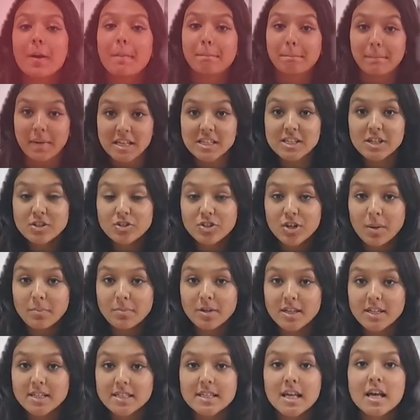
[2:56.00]
muscle
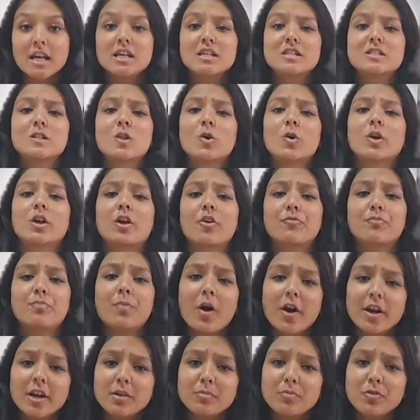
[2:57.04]
tremors, slowing of
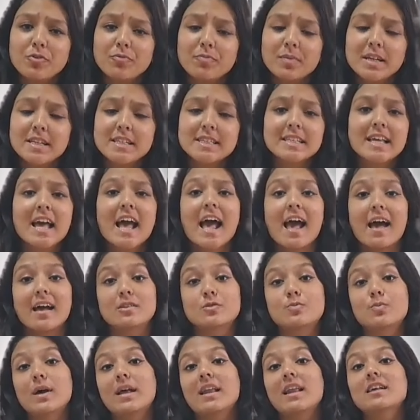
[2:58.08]
body movements as
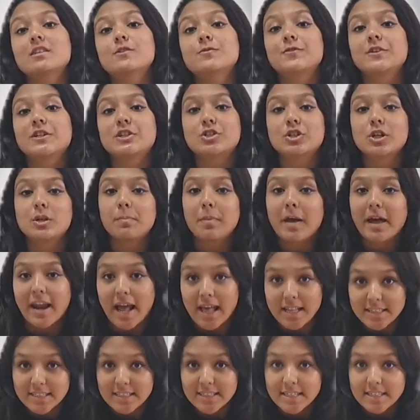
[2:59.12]
well as facial
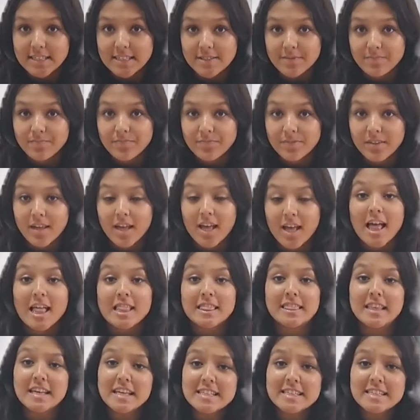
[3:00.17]
paralysis. This